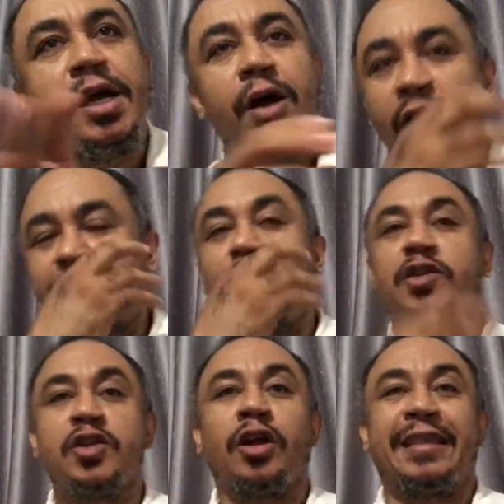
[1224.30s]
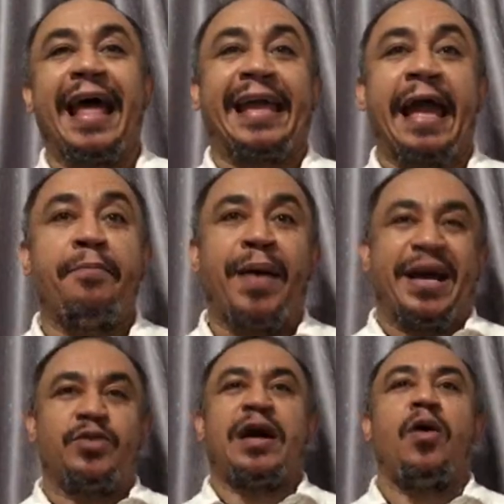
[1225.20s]
Of course, not like eba.
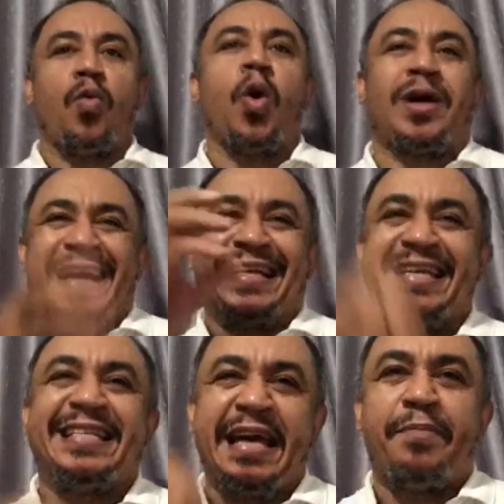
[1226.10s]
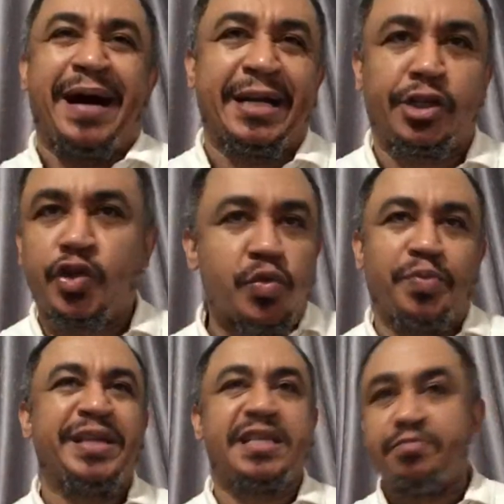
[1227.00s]
You can't walk and eat eba and soup.
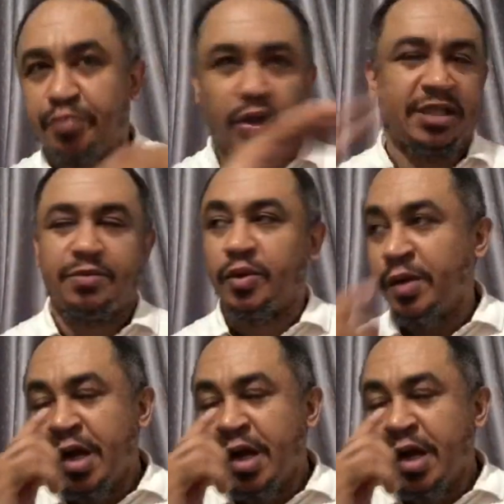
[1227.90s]
It's impossible.